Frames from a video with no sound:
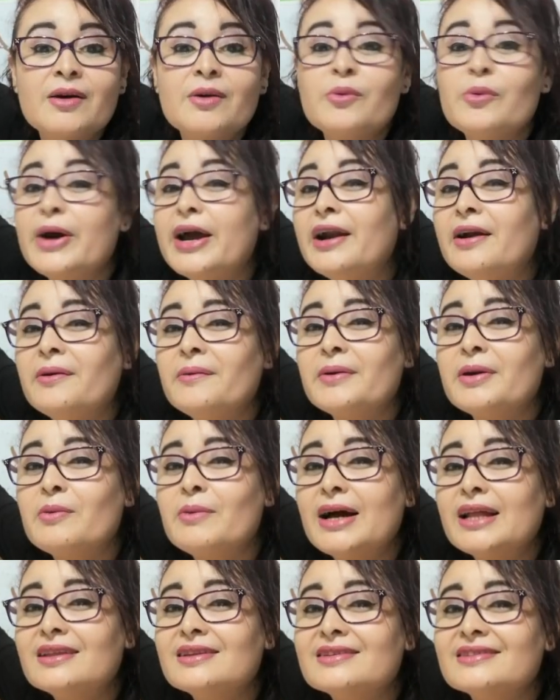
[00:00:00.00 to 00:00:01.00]
where? In
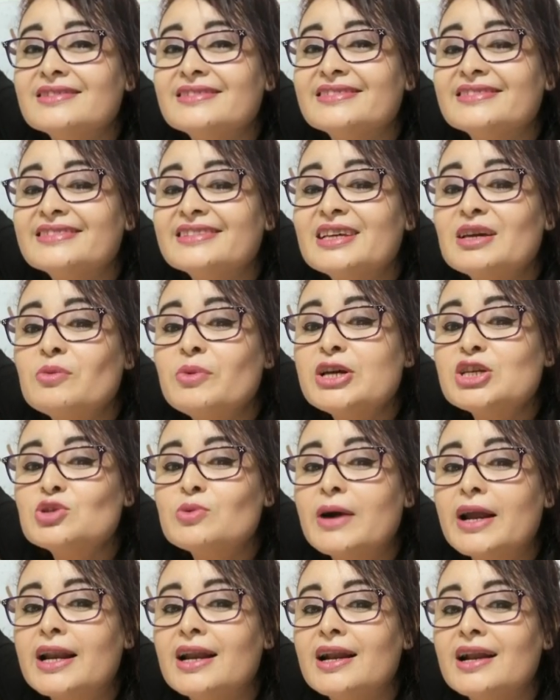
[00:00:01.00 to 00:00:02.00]
what? In which
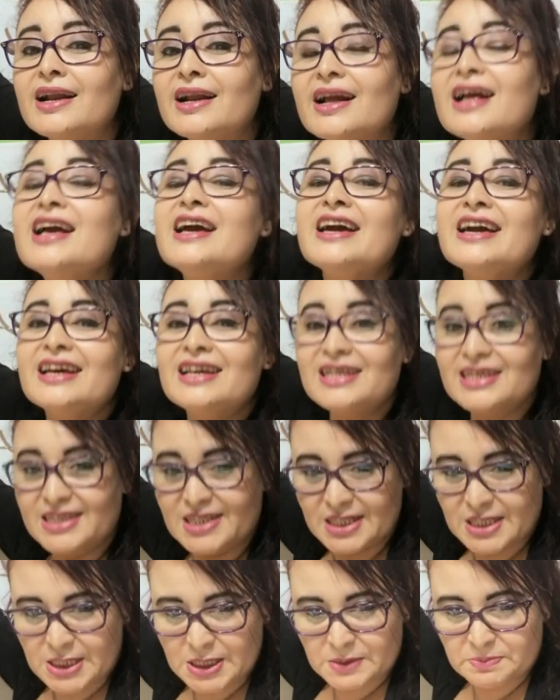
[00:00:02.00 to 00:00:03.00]
one?
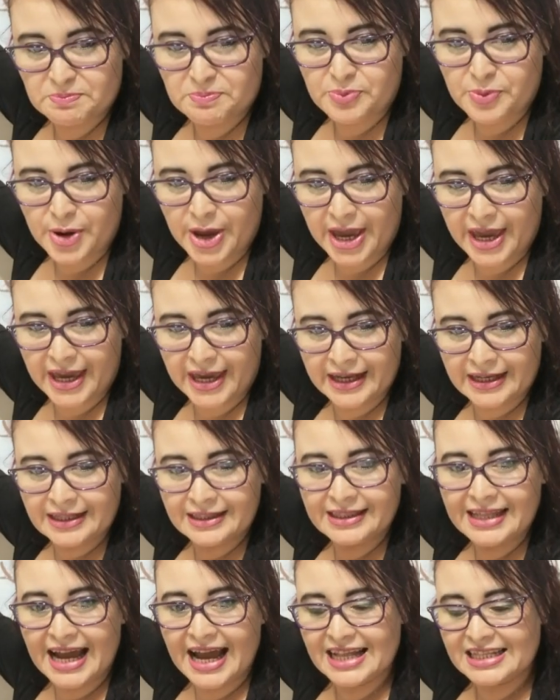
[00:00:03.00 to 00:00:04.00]

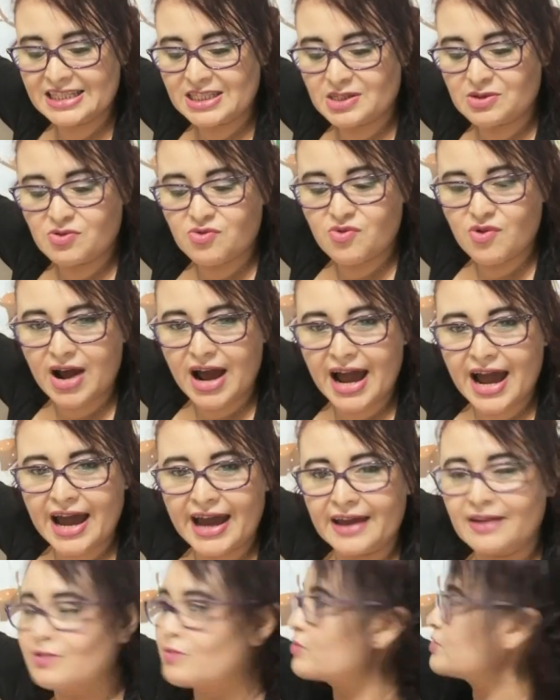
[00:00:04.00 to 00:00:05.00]
Spring, that's
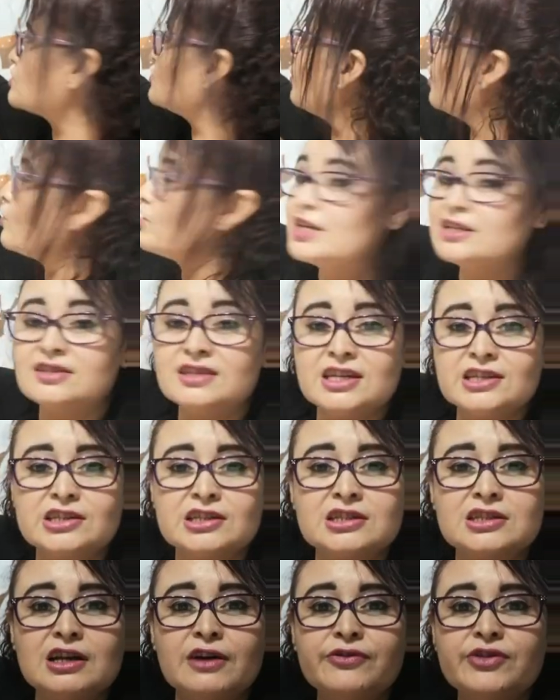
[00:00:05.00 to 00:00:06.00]
right. So the
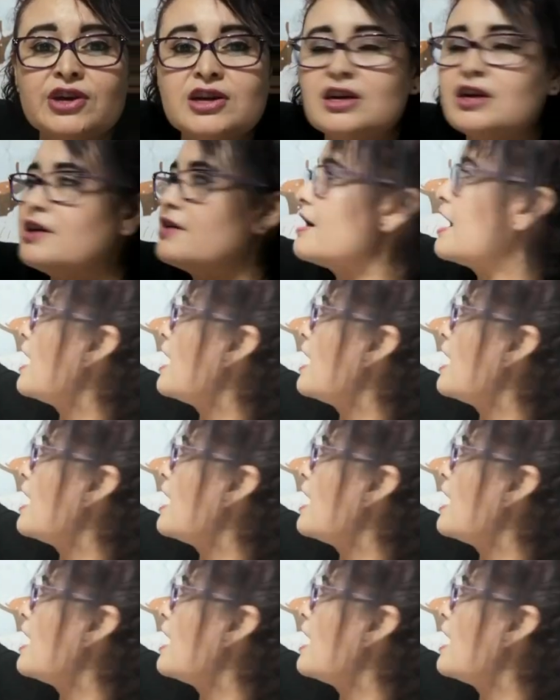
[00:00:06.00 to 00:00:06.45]
seasons of the year